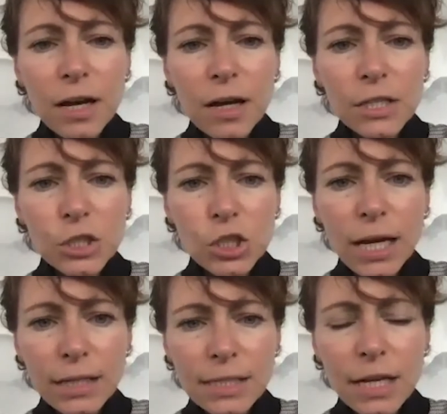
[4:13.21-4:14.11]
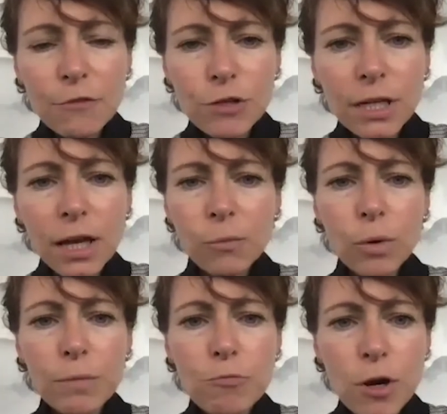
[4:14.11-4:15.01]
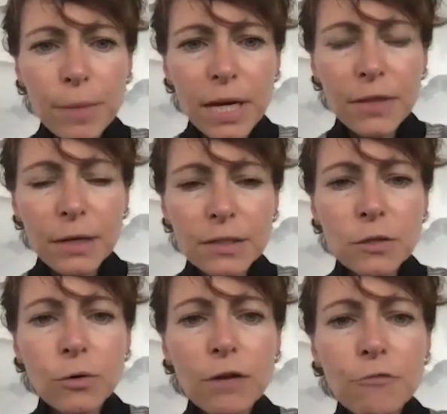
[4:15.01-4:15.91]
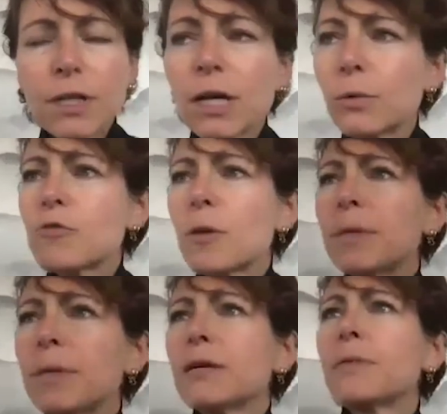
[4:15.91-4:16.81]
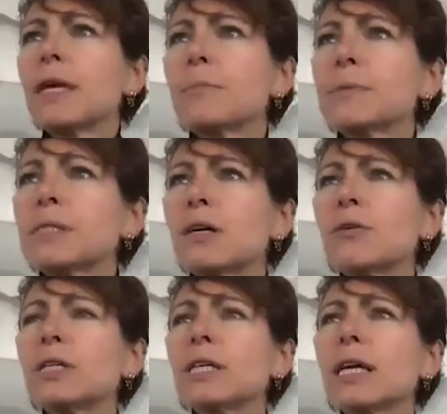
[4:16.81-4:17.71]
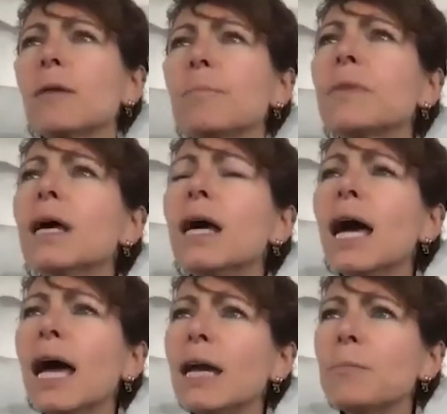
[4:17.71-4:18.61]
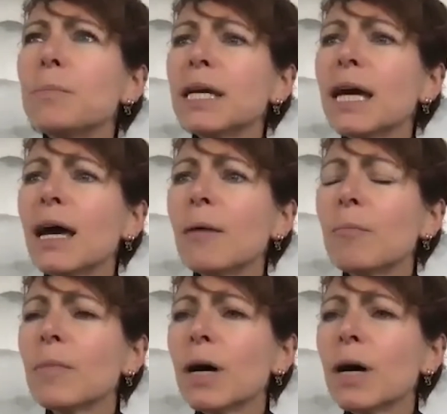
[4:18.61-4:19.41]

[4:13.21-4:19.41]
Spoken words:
chat every night when we premiere so every night we premiere the episode at 8 p.m.